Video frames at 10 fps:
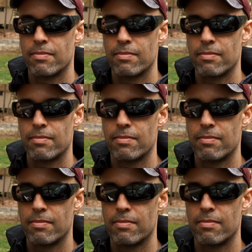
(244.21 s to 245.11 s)

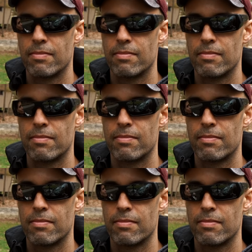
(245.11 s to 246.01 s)

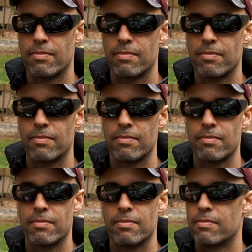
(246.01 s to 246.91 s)

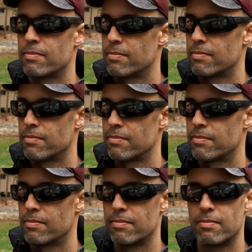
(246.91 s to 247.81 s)

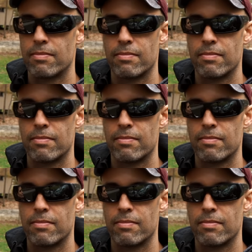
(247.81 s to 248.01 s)
(silent)